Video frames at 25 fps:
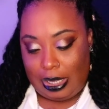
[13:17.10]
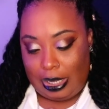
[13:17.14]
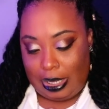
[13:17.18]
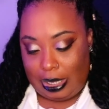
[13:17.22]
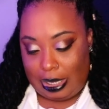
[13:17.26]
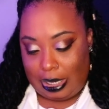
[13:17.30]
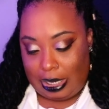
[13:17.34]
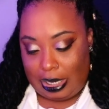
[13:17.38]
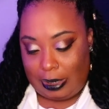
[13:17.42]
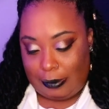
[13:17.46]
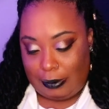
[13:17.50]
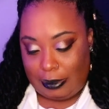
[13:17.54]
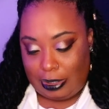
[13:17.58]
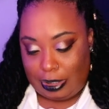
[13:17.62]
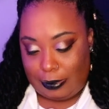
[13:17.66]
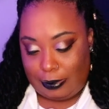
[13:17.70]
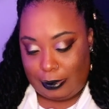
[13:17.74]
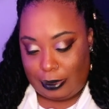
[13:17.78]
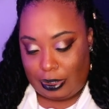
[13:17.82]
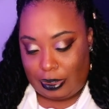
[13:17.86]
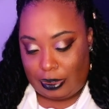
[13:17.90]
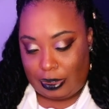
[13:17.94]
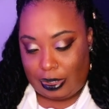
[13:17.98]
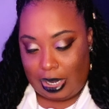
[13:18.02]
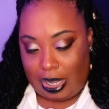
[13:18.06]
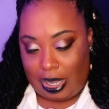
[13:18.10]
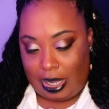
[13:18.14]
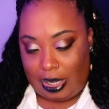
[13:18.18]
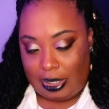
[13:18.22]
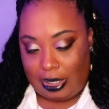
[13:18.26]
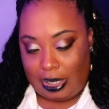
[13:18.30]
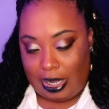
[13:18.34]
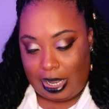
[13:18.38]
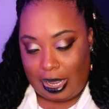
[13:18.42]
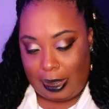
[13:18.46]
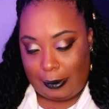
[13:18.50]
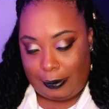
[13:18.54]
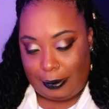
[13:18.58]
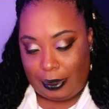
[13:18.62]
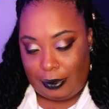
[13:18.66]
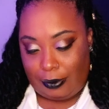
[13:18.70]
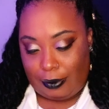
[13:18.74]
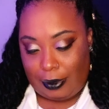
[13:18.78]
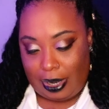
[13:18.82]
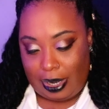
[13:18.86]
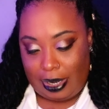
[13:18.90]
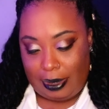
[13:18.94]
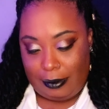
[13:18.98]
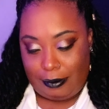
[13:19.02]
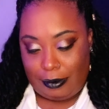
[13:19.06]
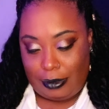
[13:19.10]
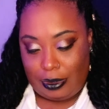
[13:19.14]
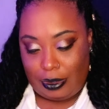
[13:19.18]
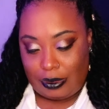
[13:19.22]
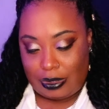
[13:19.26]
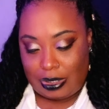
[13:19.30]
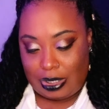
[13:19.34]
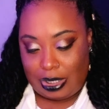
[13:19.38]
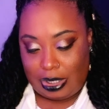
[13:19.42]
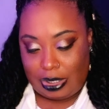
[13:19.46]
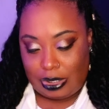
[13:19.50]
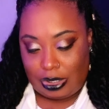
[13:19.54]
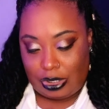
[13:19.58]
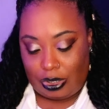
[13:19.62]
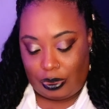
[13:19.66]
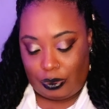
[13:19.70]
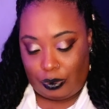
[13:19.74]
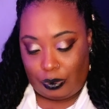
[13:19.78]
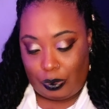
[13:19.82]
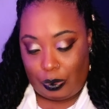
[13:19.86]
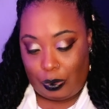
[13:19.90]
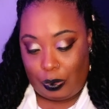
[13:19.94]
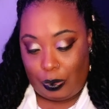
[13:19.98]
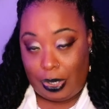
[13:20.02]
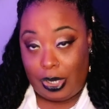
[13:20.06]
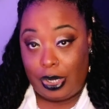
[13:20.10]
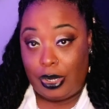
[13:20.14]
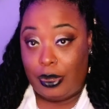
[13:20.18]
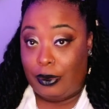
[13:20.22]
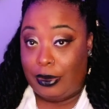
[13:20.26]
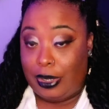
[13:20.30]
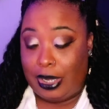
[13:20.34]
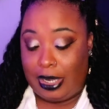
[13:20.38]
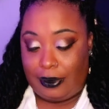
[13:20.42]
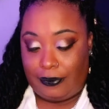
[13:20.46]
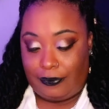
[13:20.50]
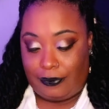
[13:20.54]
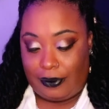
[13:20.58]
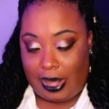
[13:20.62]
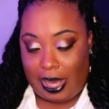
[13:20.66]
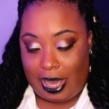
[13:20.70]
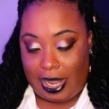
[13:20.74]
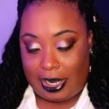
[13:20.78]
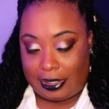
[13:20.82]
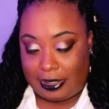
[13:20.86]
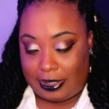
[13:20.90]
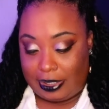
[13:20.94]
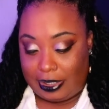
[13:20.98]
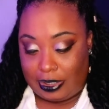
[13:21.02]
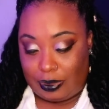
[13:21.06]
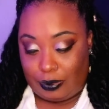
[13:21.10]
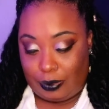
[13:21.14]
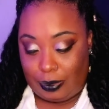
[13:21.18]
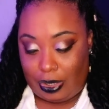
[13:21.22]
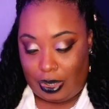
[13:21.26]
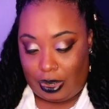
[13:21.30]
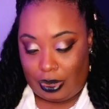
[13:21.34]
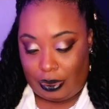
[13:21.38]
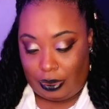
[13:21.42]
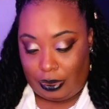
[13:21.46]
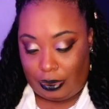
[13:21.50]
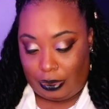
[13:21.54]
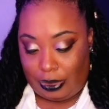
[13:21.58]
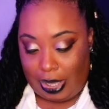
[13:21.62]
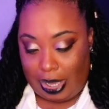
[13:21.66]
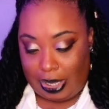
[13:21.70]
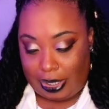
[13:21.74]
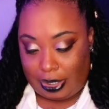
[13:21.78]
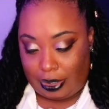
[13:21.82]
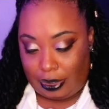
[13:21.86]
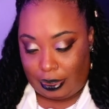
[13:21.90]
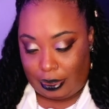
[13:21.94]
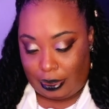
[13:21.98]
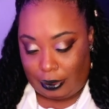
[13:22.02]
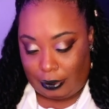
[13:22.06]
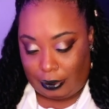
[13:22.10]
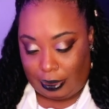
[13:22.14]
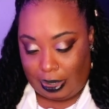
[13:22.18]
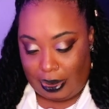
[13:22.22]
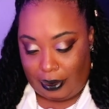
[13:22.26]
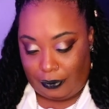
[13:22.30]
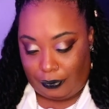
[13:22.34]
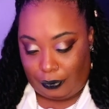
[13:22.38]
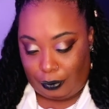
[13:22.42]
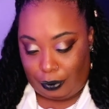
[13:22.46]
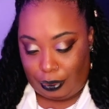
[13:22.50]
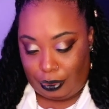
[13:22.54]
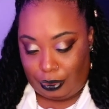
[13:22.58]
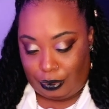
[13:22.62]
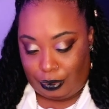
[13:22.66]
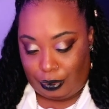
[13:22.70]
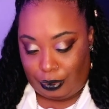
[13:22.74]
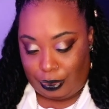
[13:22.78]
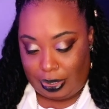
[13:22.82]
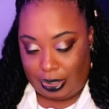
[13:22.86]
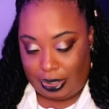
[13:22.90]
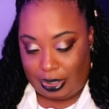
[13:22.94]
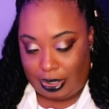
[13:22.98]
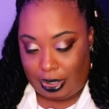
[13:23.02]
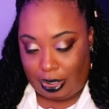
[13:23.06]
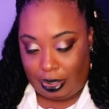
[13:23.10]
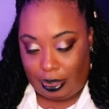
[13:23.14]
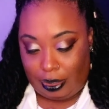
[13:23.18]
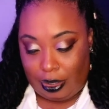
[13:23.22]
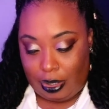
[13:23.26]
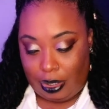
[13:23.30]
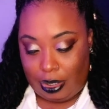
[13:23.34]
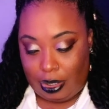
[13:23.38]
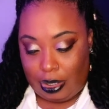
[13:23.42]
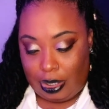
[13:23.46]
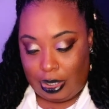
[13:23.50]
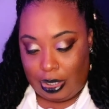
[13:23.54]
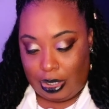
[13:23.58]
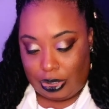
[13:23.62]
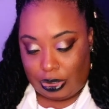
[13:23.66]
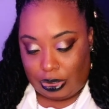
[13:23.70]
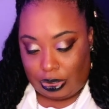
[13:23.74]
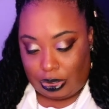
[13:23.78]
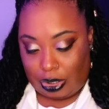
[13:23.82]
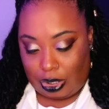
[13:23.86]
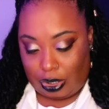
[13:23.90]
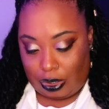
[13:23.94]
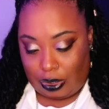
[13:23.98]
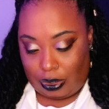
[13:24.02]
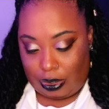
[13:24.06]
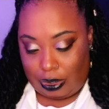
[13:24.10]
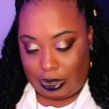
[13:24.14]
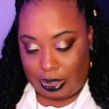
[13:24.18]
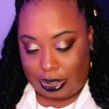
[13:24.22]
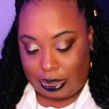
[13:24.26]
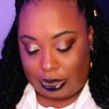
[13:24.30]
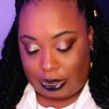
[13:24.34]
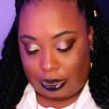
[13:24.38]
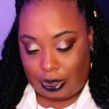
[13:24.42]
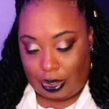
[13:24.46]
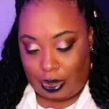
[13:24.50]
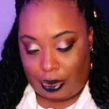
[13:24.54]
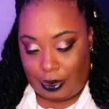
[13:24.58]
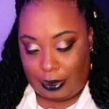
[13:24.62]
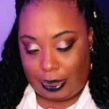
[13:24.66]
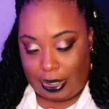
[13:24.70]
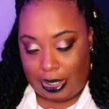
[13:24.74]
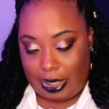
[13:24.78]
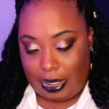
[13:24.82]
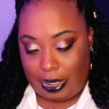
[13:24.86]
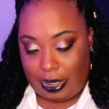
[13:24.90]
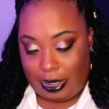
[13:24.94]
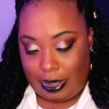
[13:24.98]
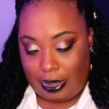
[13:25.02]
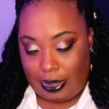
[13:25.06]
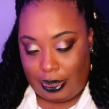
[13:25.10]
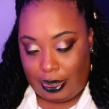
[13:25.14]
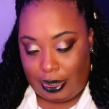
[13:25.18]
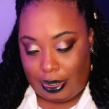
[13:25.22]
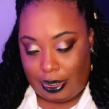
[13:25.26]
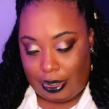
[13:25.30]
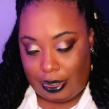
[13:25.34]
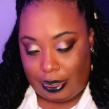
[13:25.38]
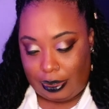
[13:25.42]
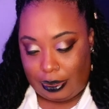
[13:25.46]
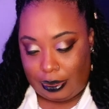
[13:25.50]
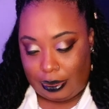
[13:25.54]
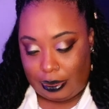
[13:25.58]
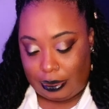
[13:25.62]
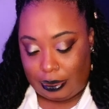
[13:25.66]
and let me just put on non-copyright music so we don't get flagged, because we all know that can go left real quick. So let's go here.